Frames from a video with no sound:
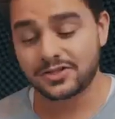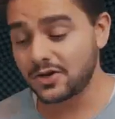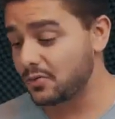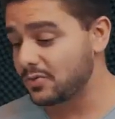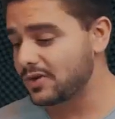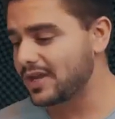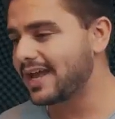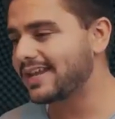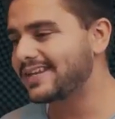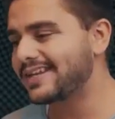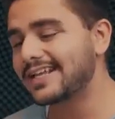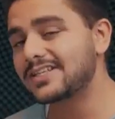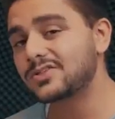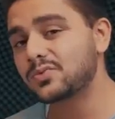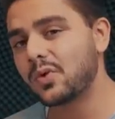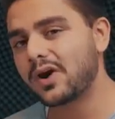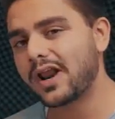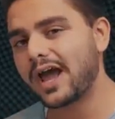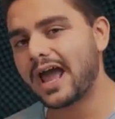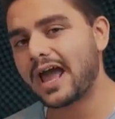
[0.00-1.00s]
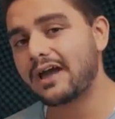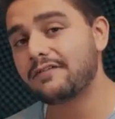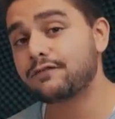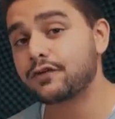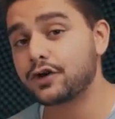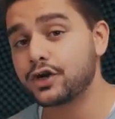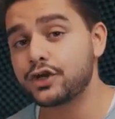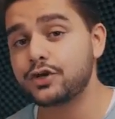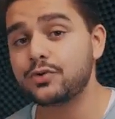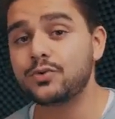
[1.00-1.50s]
So yeah, that's what I have
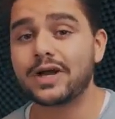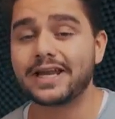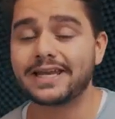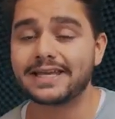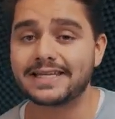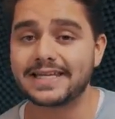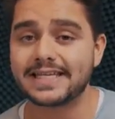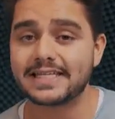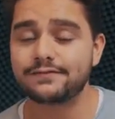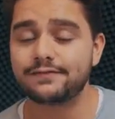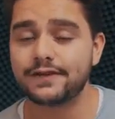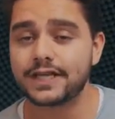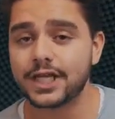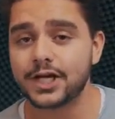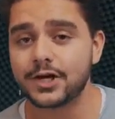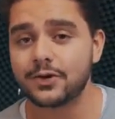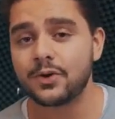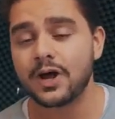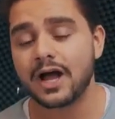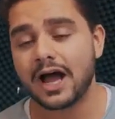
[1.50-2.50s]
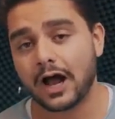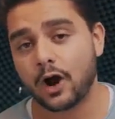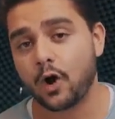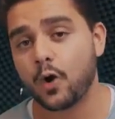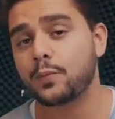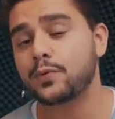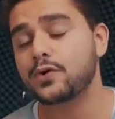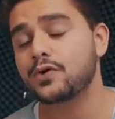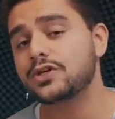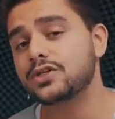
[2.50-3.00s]
for you in this video. I
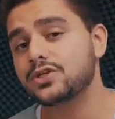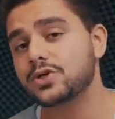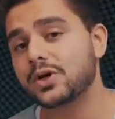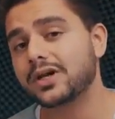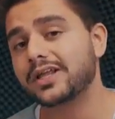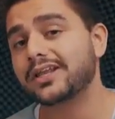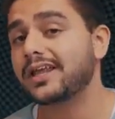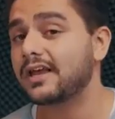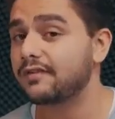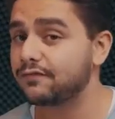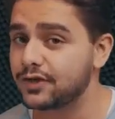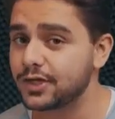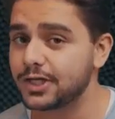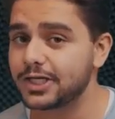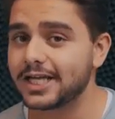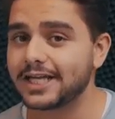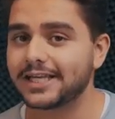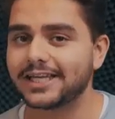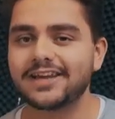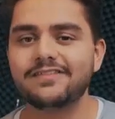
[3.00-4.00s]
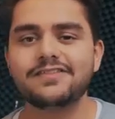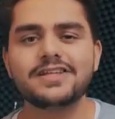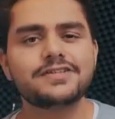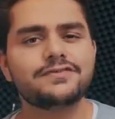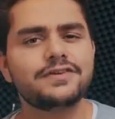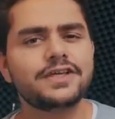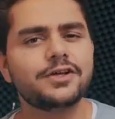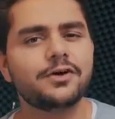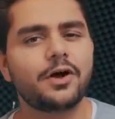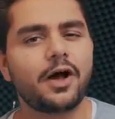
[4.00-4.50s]
hope you enjoyed it. If you did, give
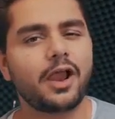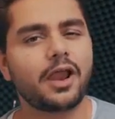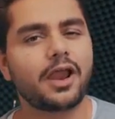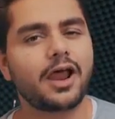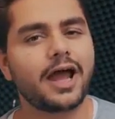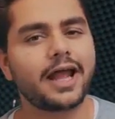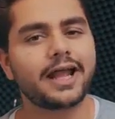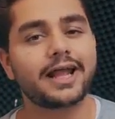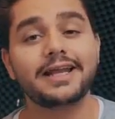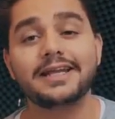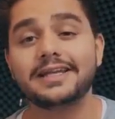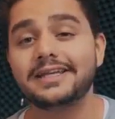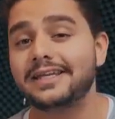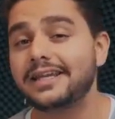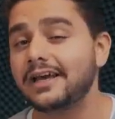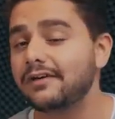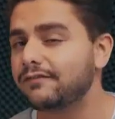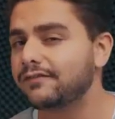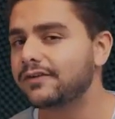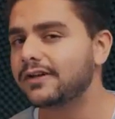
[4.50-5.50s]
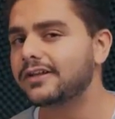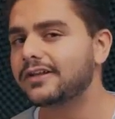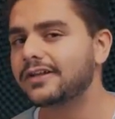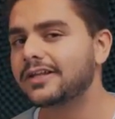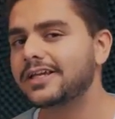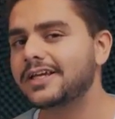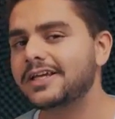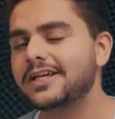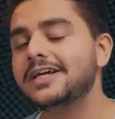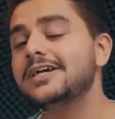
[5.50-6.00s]
this video a like and
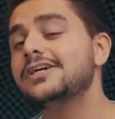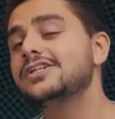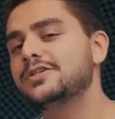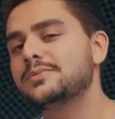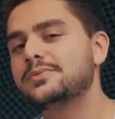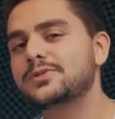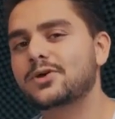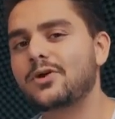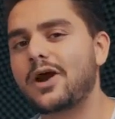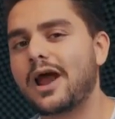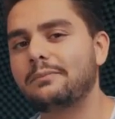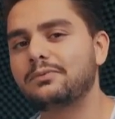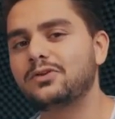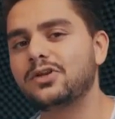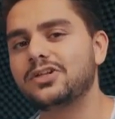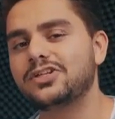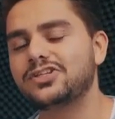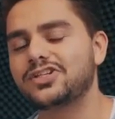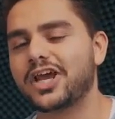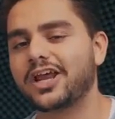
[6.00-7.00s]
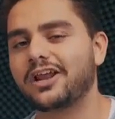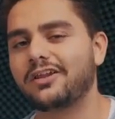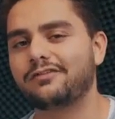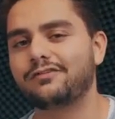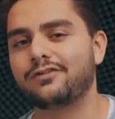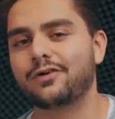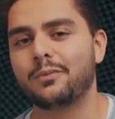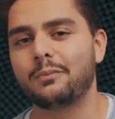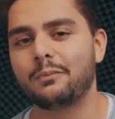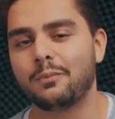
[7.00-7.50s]
definitely subscribe to the channel
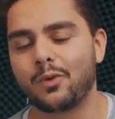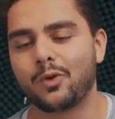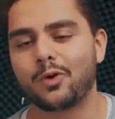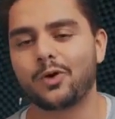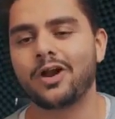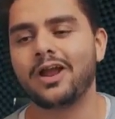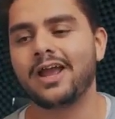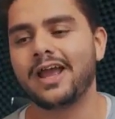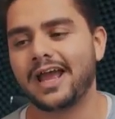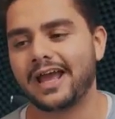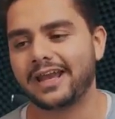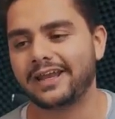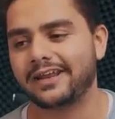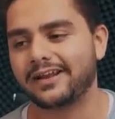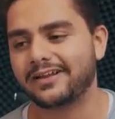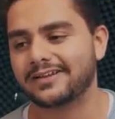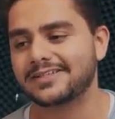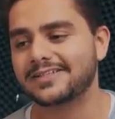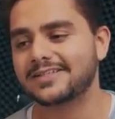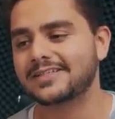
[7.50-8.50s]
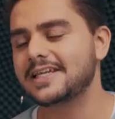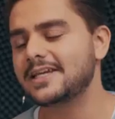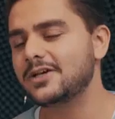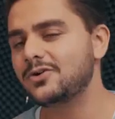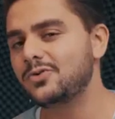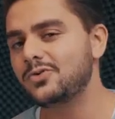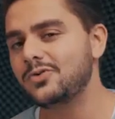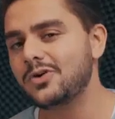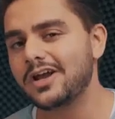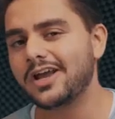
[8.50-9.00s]
for more, and then I'll see
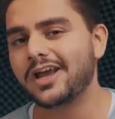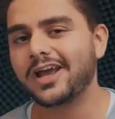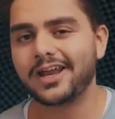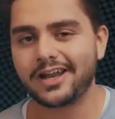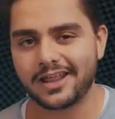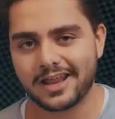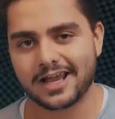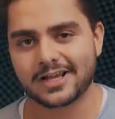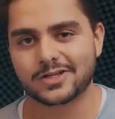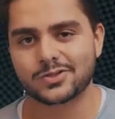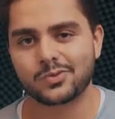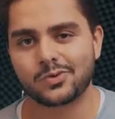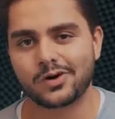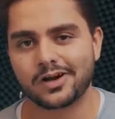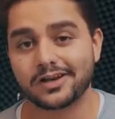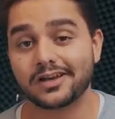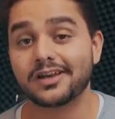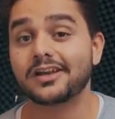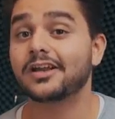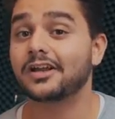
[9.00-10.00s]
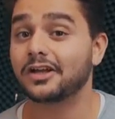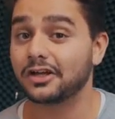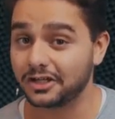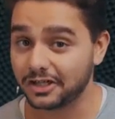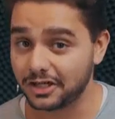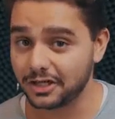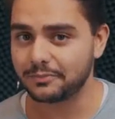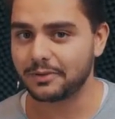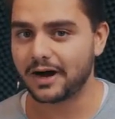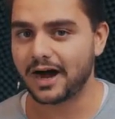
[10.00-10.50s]
you in the next
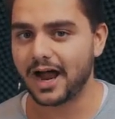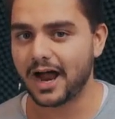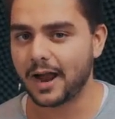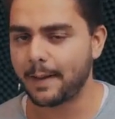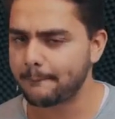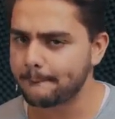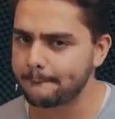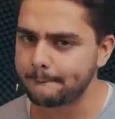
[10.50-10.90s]
one. Goodbye.